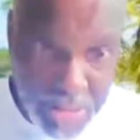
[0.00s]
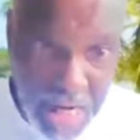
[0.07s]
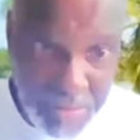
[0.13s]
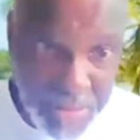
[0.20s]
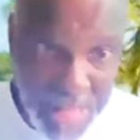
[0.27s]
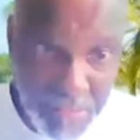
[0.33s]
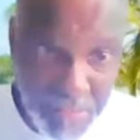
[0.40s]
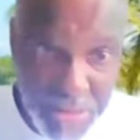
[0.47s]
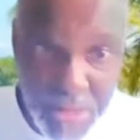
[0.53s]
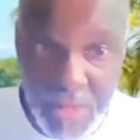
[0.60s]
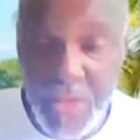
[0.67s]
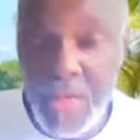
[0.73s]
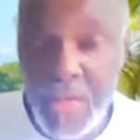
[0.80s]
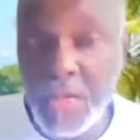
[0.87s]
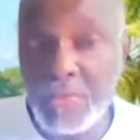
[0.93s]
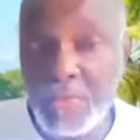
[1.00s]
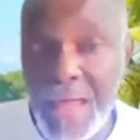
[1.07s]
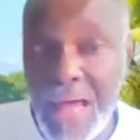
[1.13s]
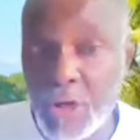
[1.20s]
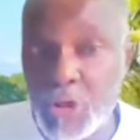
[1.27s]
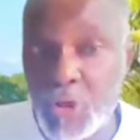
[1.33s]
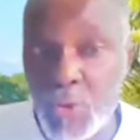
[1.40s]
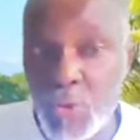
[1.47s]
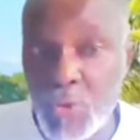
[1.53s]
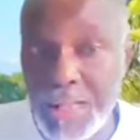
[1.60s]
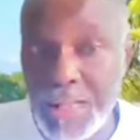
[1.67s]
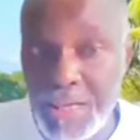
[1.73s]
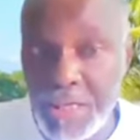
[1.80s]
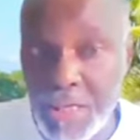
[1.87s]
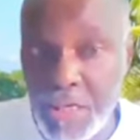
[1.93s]
put in type in Amazon
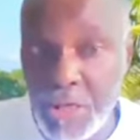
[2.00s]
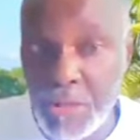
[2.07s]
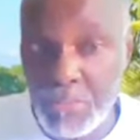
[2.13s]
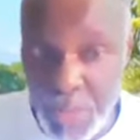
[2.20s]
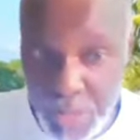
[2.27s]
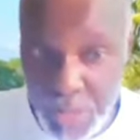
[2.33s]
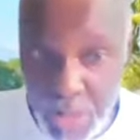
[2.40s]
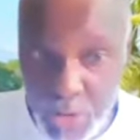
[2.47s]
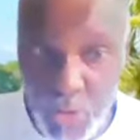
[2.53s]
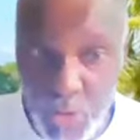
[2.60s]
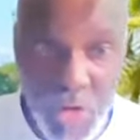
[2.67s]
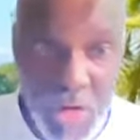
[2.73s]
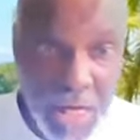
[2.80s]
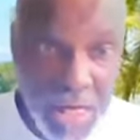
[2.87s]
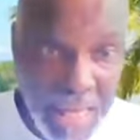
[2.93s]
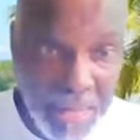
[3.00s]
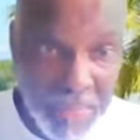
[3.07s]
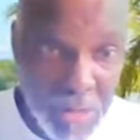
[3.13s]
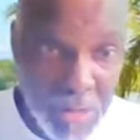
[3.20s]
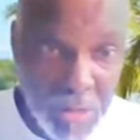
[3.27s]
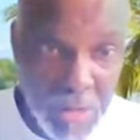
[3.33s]
natural cleaning products or